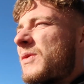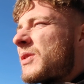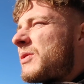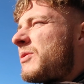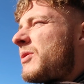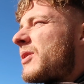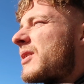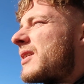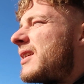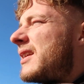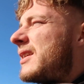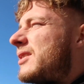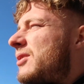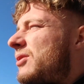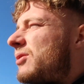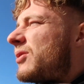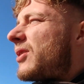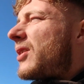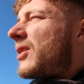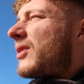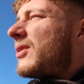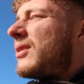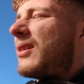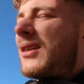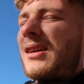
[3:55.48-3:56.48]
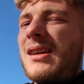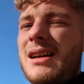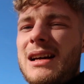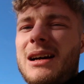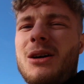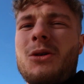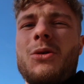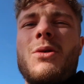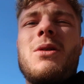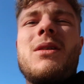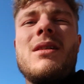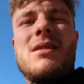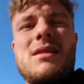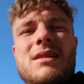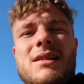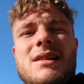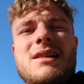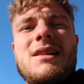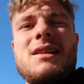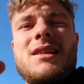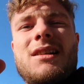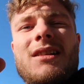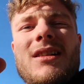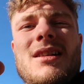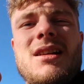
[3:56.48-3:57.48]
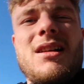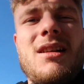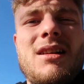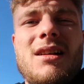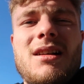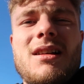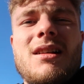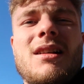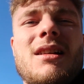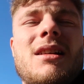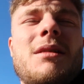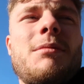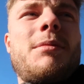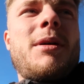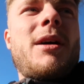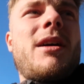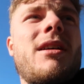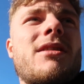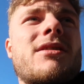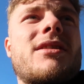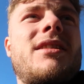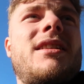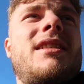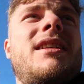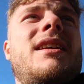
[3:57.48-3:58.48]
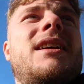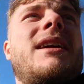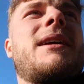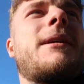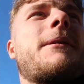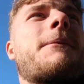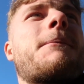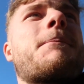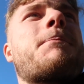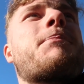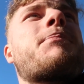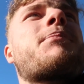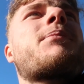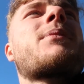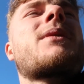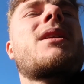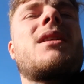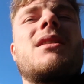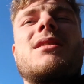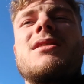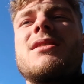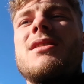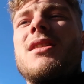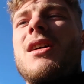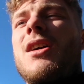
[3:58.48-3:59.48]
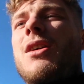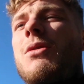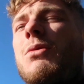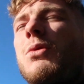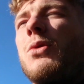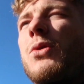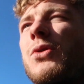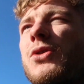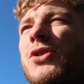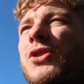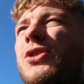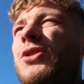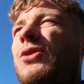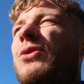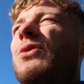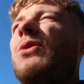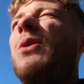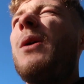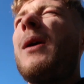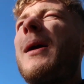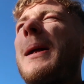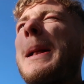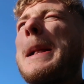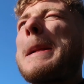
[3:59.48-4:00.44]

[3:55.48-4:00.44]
What can I do now? Oh, park today, Star Wars show.